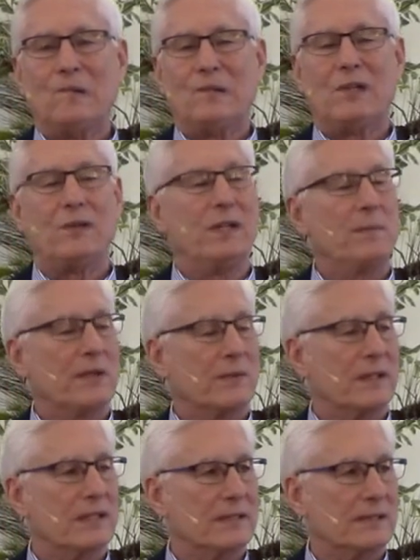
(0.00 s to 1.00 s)
They were
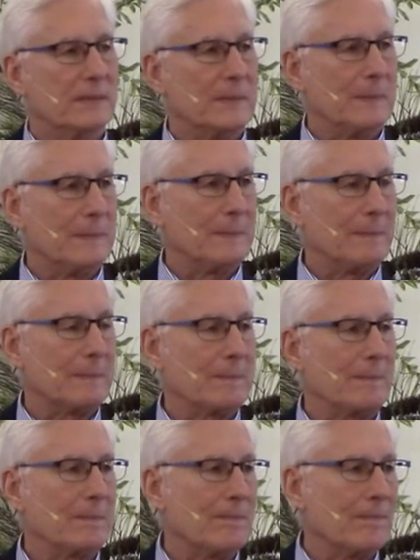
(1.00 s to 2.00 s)
hypocrites.
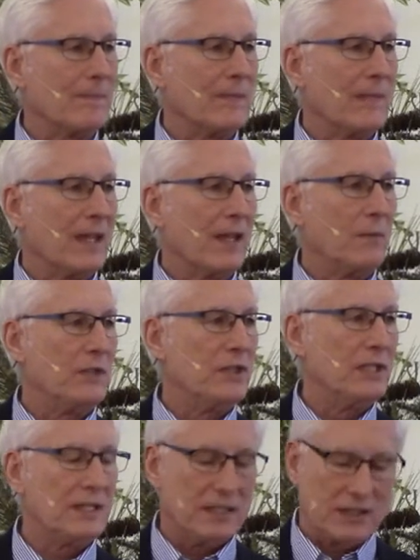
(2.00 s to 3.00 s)
what
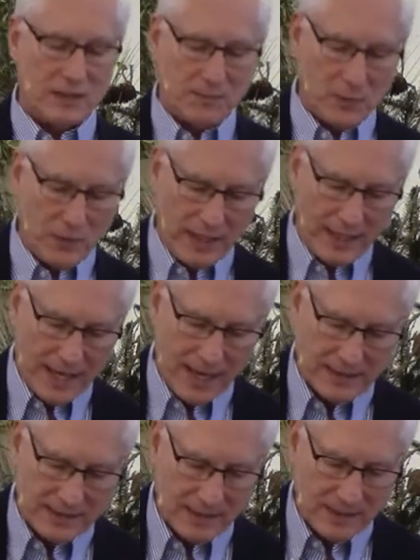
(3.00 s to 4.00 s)
Jesus is pointing
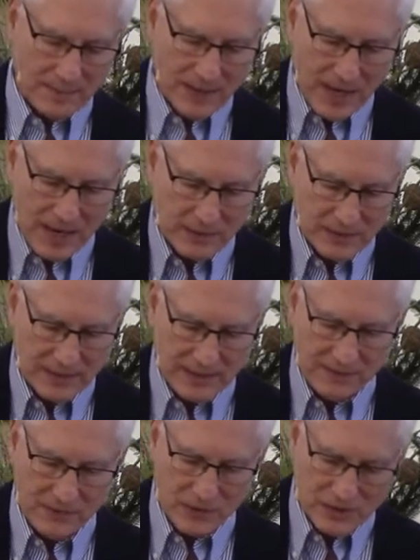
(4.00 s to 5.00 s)
out is the
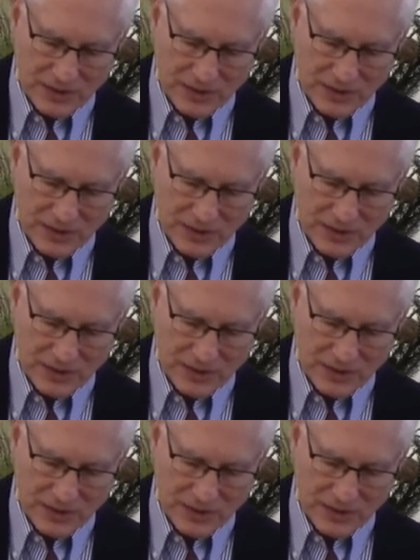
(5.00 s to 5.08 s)
hypocrisy of their